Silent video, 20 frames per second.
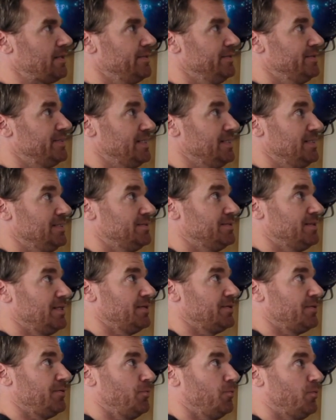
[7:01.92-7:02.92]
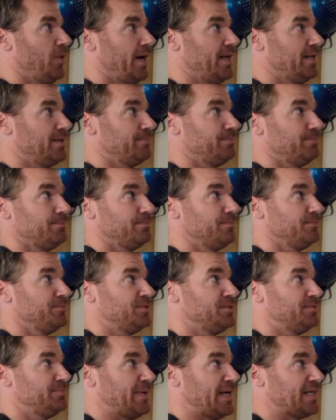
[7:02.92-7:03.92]
you see these little white
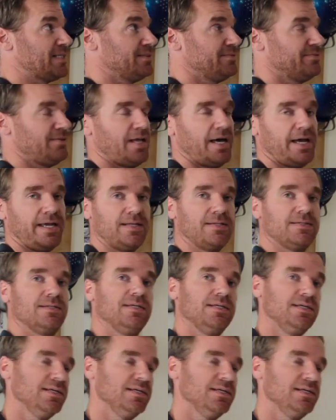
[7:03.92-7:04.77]
specks of light,